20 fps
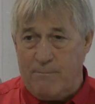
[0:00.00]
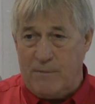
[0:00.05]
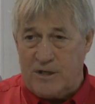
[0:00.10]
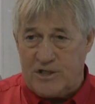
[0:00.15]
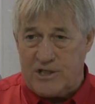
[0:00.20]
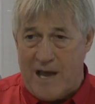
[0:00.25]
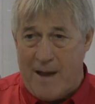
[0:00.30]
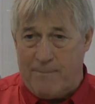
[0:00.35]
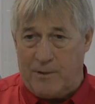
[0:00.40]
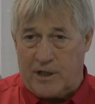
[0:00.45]

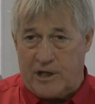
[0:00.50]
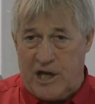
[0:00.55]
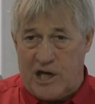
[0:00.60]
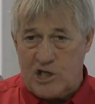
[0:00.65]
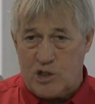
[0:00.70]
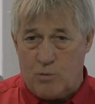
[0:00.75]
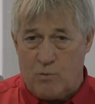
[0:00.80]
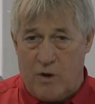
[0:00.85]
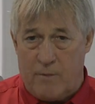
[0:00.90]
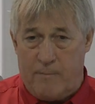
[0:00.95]

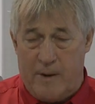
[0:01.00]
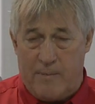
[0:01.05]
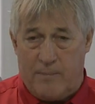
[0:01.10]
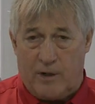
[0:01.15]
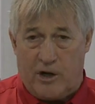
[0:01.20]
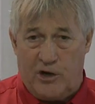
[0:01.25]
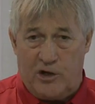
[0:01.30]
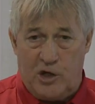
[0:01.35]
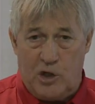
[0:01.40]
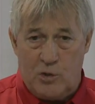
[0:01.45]
misapplication where people
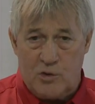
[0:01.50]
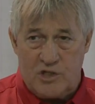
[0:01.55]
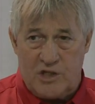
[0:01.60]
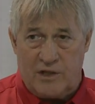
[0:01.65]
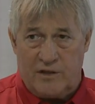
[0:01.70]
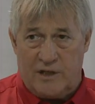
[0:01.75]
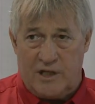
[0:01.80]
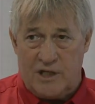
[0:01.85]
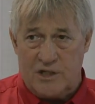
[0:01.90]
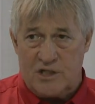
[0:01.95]
are
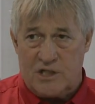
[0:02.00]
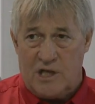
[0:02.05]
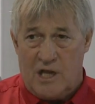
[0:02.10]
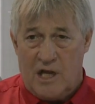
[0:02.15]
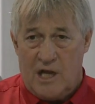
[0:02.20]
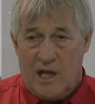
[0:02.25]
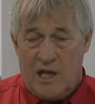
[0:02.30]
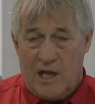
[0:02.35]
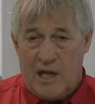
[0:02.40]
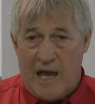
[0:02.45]
using these
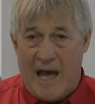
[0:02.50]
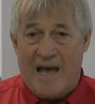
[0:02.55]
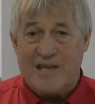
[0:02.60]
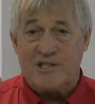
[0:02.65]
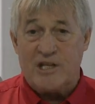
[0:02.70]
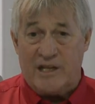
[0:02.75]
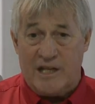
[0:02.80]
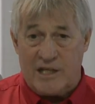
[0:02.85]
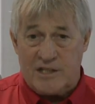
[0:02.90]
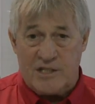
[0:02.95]
as
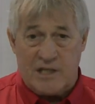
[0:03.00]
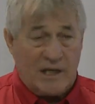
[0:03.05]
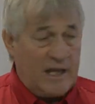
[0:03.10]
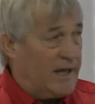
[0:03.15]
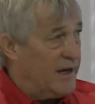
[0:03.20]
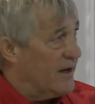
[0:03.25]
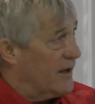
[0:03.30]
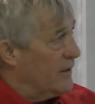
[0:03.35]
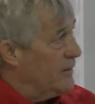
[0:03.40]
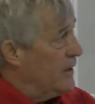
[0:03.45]
an
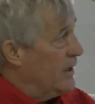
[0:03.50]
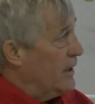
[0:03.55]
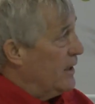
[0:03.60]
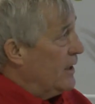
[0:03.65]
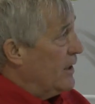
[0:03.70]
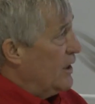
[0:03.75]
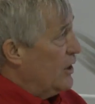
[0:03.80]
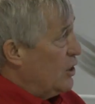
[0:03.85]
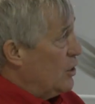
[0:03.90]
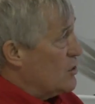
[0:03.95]
insulator,
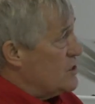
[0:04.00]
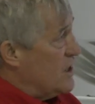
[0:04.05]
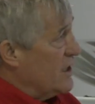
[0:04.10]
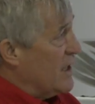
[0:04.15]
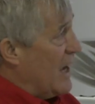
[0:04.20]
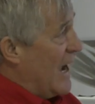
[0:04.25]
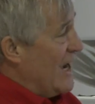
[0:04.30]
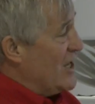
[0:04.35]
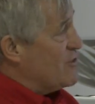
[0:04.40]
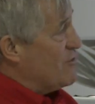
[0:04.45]
using
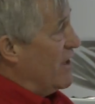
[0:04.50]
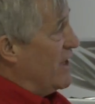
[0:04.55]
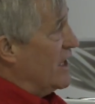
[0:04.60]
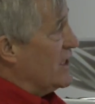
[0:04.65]
guy strain